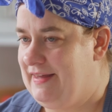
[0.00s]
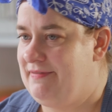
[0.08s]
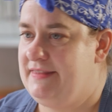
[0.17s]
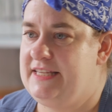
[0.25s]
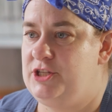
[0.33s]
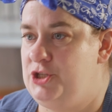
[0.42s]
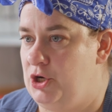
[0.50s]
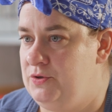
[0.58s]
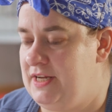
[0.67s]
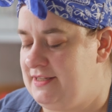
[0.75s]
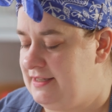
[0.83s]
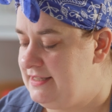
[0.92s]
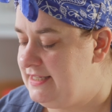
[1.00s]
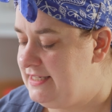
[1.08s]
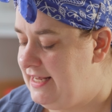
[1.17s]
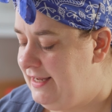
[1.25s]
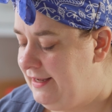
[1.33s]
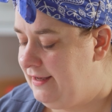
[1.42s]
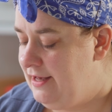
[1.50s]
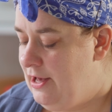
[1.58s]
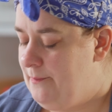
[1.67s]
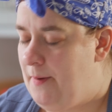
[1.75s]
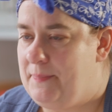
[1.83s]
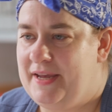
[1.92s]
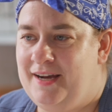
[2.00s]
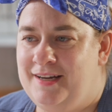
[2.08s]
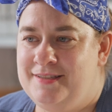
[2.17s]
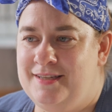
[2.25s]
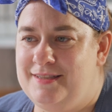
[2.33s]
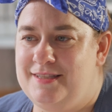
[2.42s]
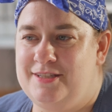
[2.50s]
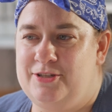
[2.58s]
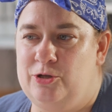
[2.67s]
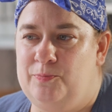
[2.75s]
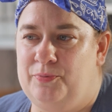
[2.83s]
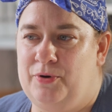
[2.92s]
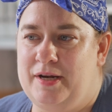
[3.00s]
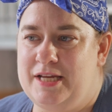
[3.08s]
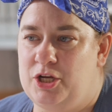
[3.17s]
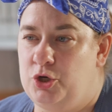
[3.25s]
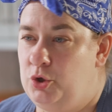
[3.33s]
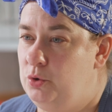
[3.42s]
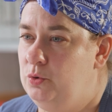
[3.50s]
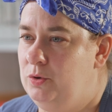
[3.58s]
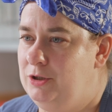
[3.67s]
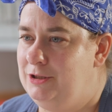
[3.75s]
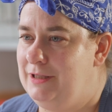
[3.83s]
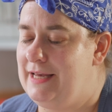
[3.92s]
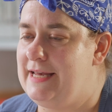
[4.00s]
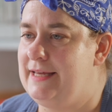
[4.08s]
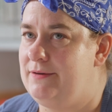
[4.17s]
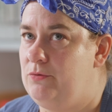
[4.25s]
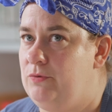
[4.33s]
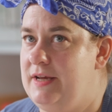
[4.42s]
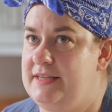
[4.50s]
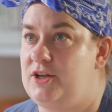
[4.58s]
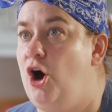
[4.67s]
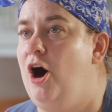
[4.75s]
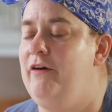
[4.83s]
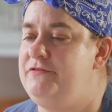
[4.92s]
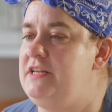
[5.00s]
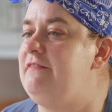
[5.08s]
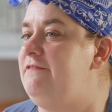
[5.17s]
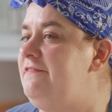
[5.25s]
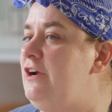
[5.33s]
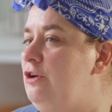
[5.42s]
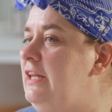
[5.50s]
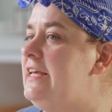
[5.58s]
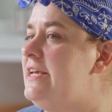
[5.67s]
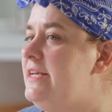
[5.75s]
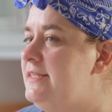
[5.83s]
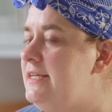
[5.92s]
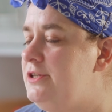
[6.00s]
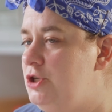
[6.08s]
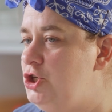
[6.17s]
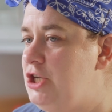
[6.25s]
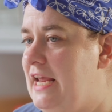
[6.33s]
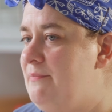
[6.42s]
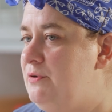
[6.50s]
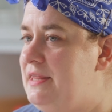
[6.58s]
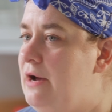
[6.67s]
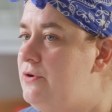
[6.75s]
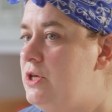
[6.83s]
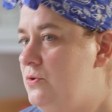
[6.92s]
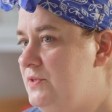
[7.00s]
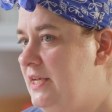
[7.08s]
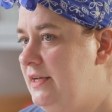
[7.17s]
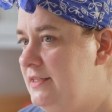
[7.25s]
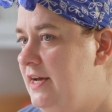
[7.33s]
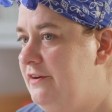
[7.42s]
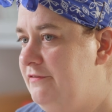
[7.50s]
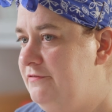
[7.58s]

that this dough doesn't stick, but because it's still pretty cool, it is often fairly easy to shape without using a ton of